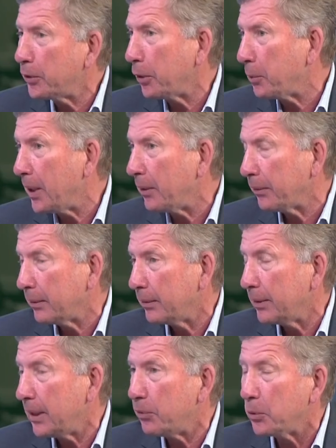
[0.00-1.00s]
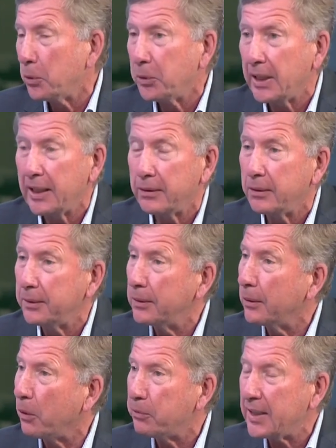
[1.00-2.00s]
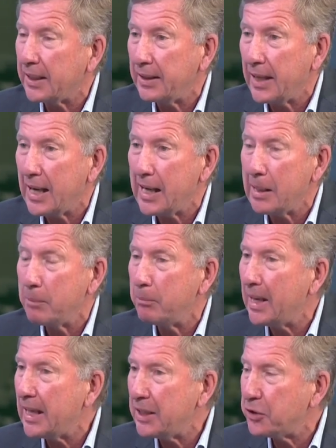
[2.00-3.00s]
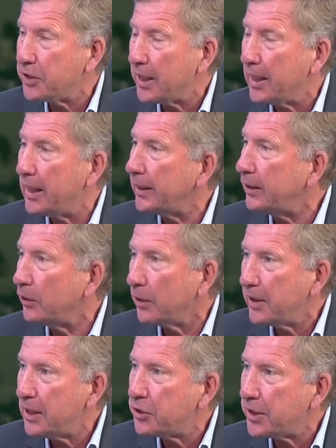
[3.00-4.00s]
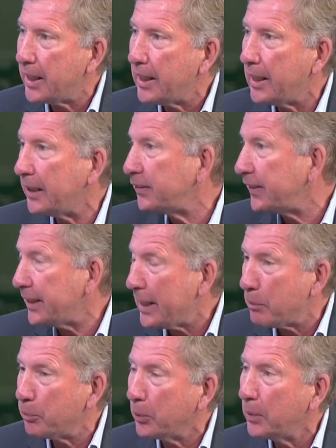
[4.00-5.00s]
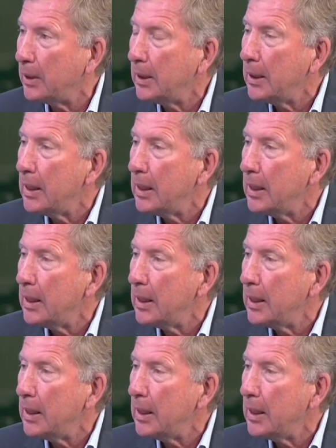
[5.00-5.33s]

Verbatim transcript: look around, if you look at you know Vietnam, Malaysia, Indonesia, Singapore,